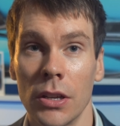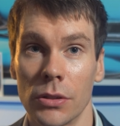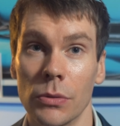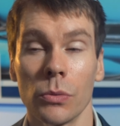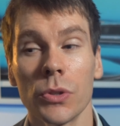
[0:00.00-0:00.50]

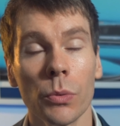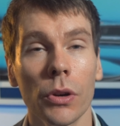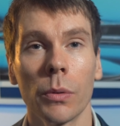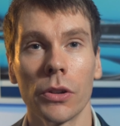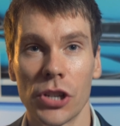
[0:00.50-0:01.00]
So it's always
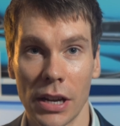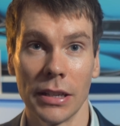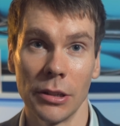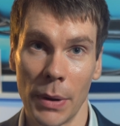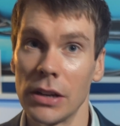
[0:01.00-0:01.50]
worthwhile
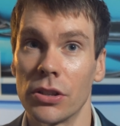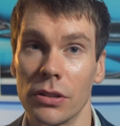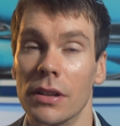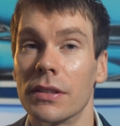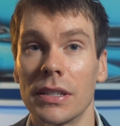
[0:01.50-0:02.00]
checking your
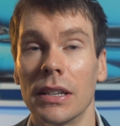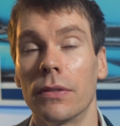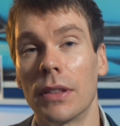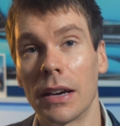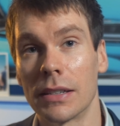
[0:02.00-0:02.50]
pension and see
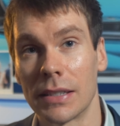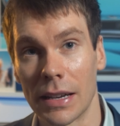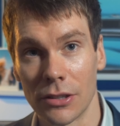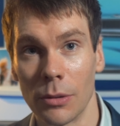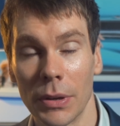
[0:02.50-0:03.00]
if that is
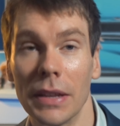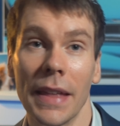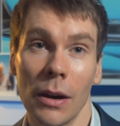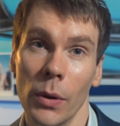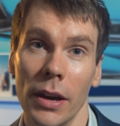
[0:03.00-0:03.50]
set up in
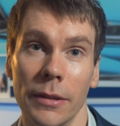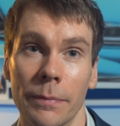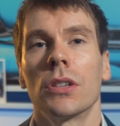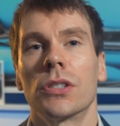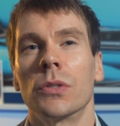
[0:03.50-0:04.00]
that way.
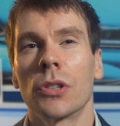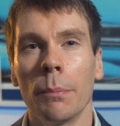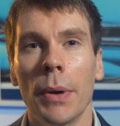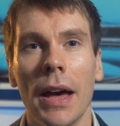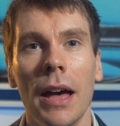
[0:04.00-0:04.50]
So to
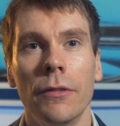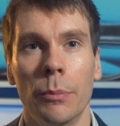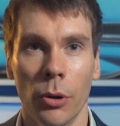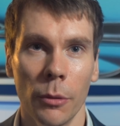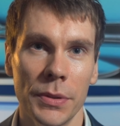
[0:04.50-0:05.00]
compare for
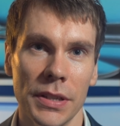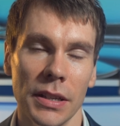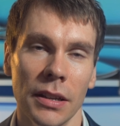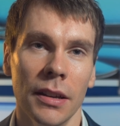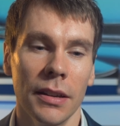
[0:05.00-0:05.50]

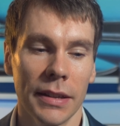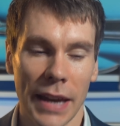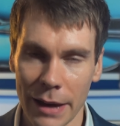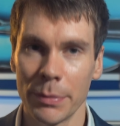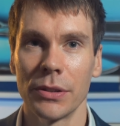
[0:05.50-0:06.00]
property,
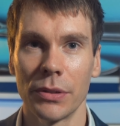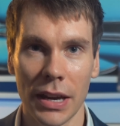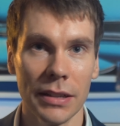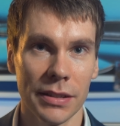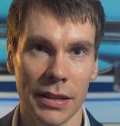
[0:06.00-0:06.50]
capital
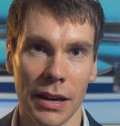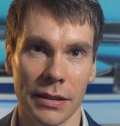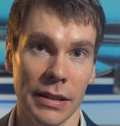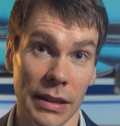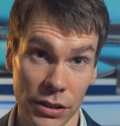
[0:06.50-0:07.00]
gains
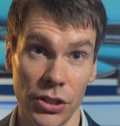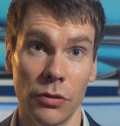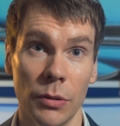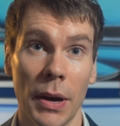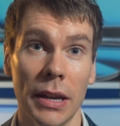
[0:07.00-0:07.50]
tax is
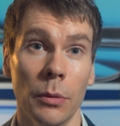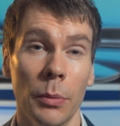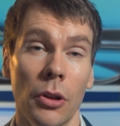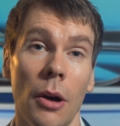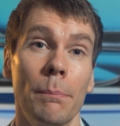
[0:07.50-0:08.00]
generally
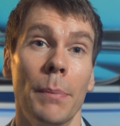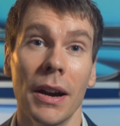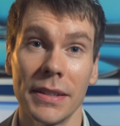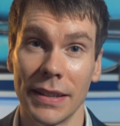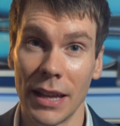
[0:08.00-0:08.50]
payable on
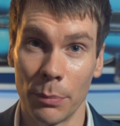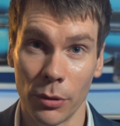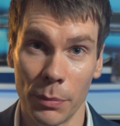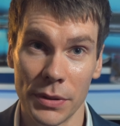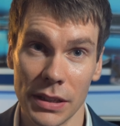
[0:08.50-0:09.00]
buy-to-let
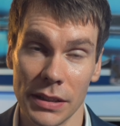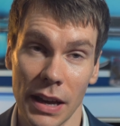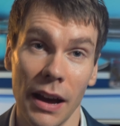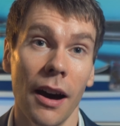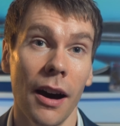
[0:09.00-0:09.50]
properties
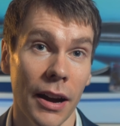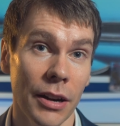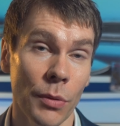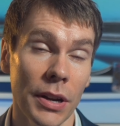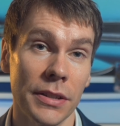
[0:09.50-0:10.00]
at a
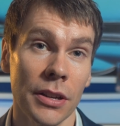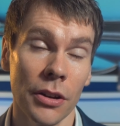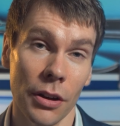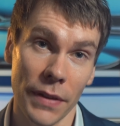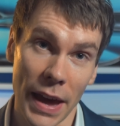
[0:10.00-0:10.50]
higher rate
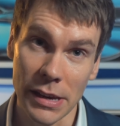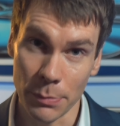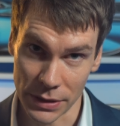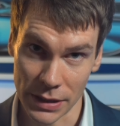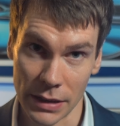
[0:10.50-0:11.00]
of
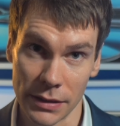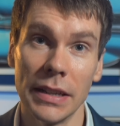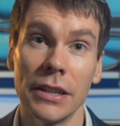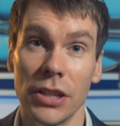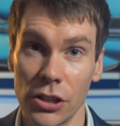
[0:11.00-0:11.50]
8%
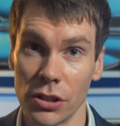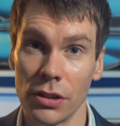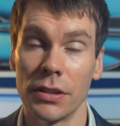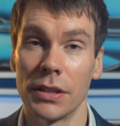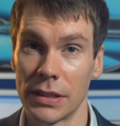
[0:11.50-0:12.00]
in
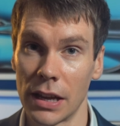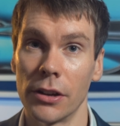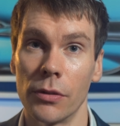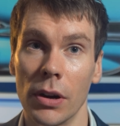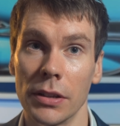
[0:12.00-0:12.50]
addition to
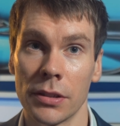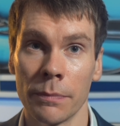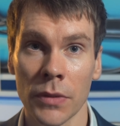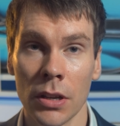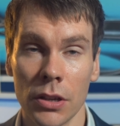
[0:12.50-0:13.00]
standard rates.
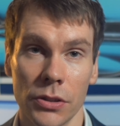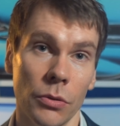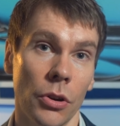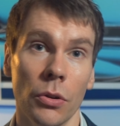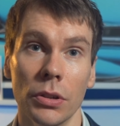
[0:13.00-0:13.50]

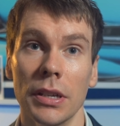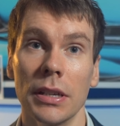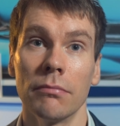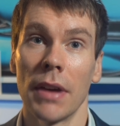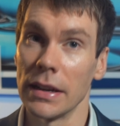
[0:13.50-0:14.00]
So
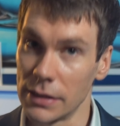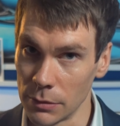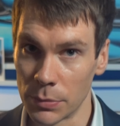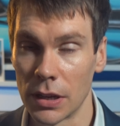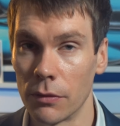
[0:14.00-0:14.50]
currently
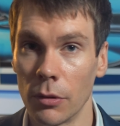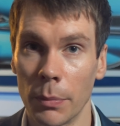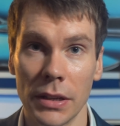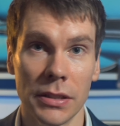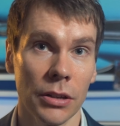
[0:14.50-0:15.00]
18% for a
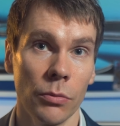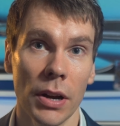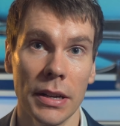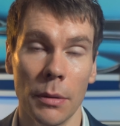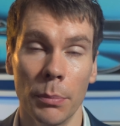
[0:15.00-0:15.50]
basic
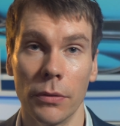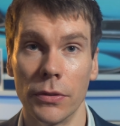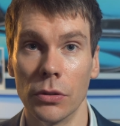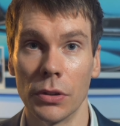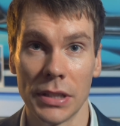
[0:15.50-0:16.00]
rate above
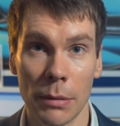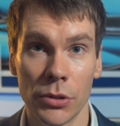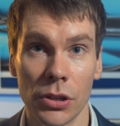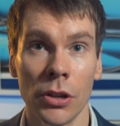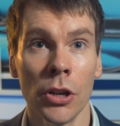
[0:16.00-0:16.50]
your
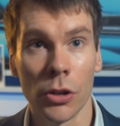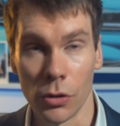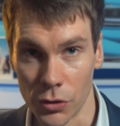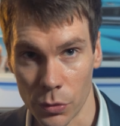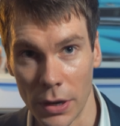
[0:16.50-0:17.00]
exemption
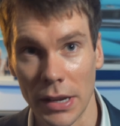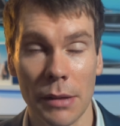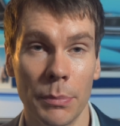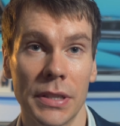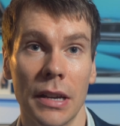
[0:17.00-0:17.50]
or
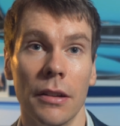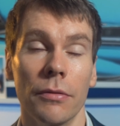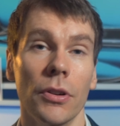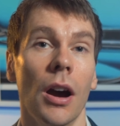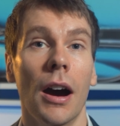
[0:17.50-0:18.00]
28%
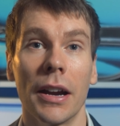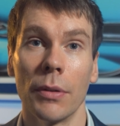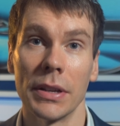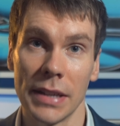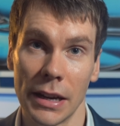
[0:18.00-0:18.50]
for a
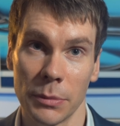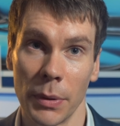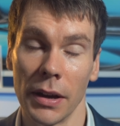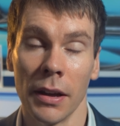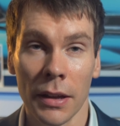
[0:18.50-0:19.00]
higher rate
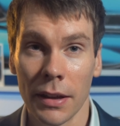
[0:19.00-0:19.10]
taxpayer.